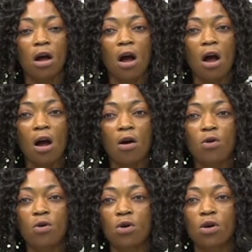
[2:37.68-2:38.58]

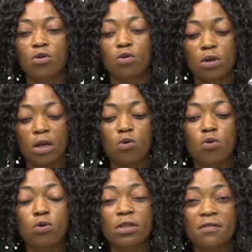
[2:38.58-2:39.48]
how the
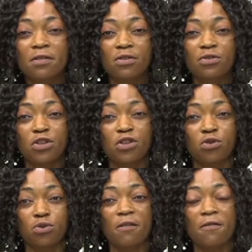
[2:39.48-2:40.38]
goods
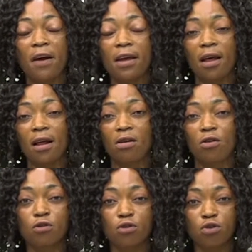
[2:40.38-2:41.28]
reach to the final
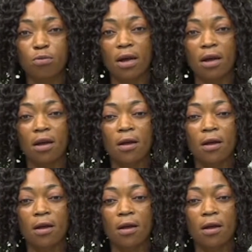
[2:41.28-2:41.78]
consumer,